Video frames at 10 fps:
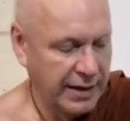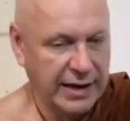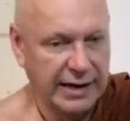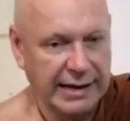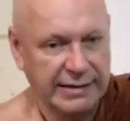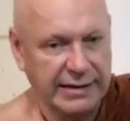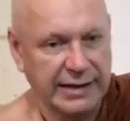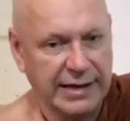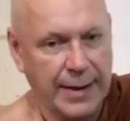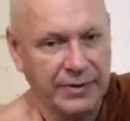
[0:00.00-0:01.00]

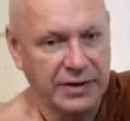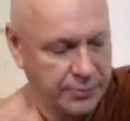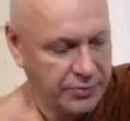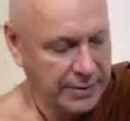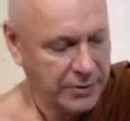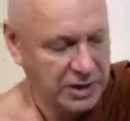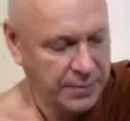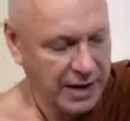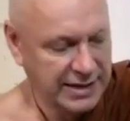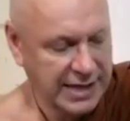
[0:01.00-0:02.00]
It happens pretty much
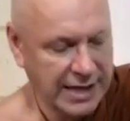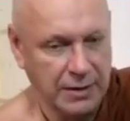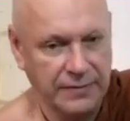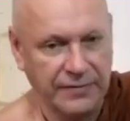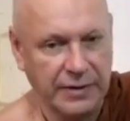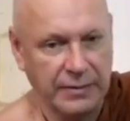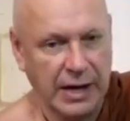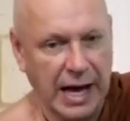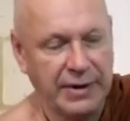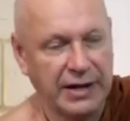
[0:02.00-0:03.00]
by itself.
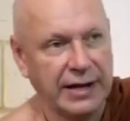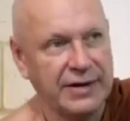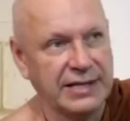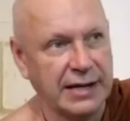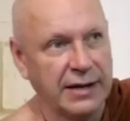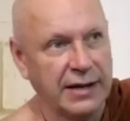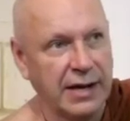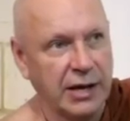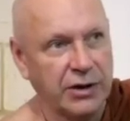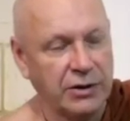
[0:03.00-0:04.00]
I mean, there is a,
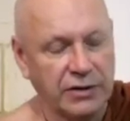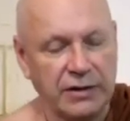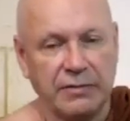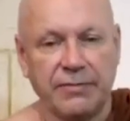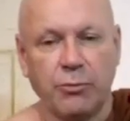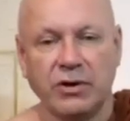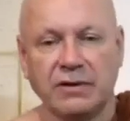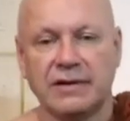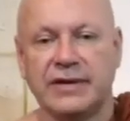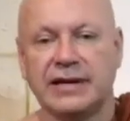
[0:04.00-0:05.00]
one
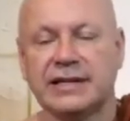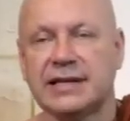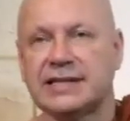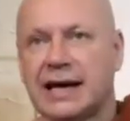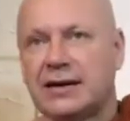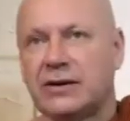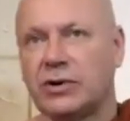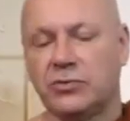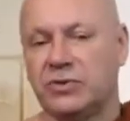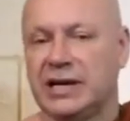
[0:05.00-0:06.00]
of the things is that
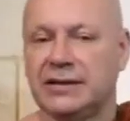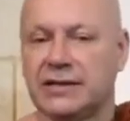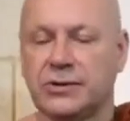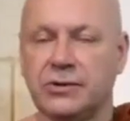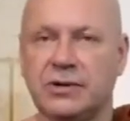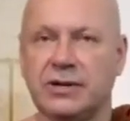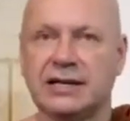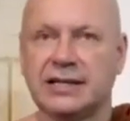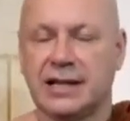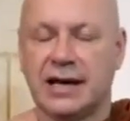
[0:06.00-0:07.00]
when you read the
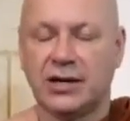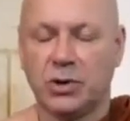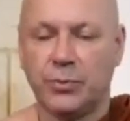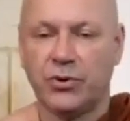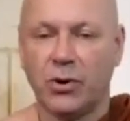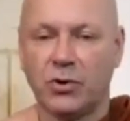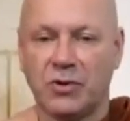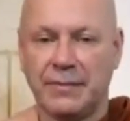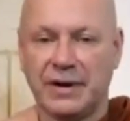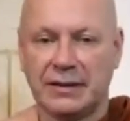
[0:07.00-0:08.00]
suttas, it's like you're
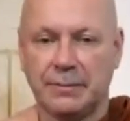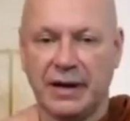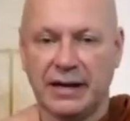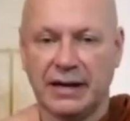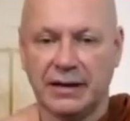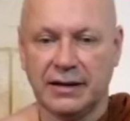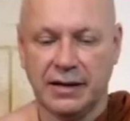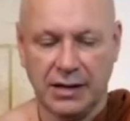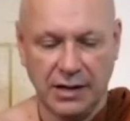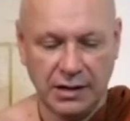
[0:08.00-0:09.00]
programming the mind.
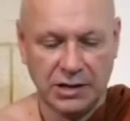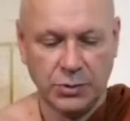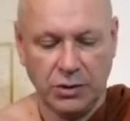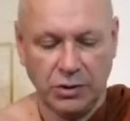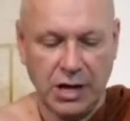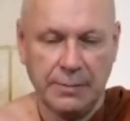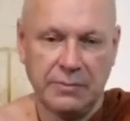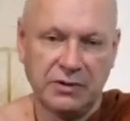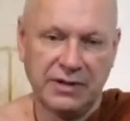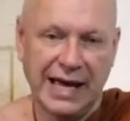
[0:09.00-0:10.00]
So when you
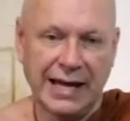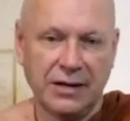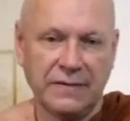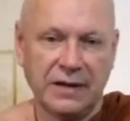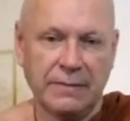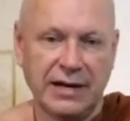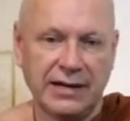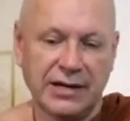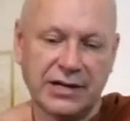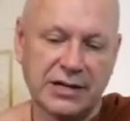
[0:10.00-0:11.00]
come to the end of the
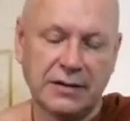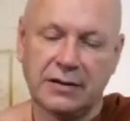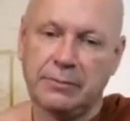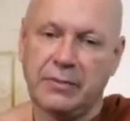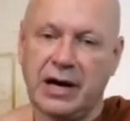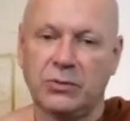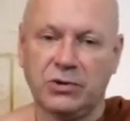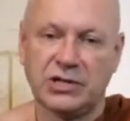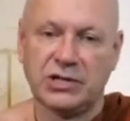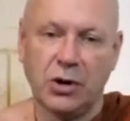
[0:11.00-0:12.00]
meditation, the mind
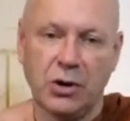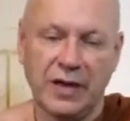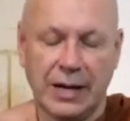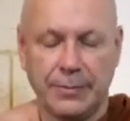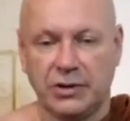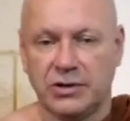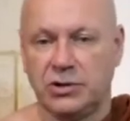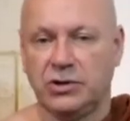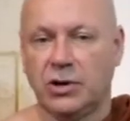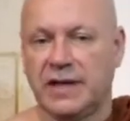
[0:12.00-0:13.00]
will just go there because
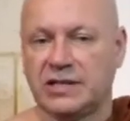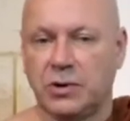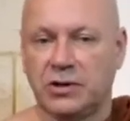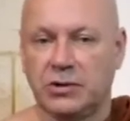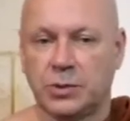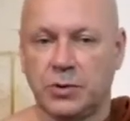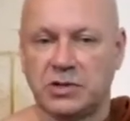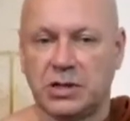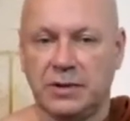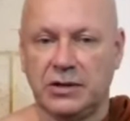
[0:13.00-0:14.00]
that's what you're
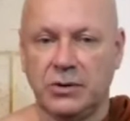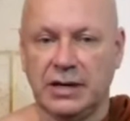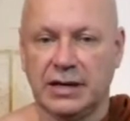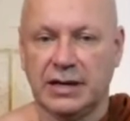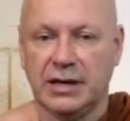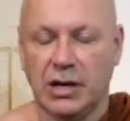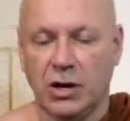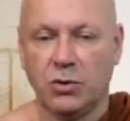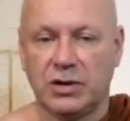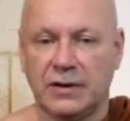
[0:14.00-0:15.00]
supposed to be doing,
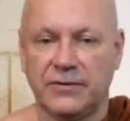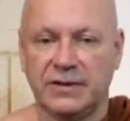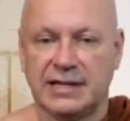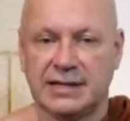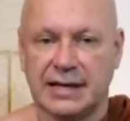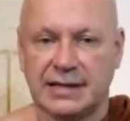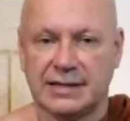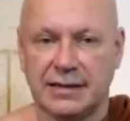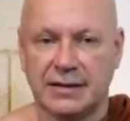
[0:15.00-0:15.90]
looking for these things.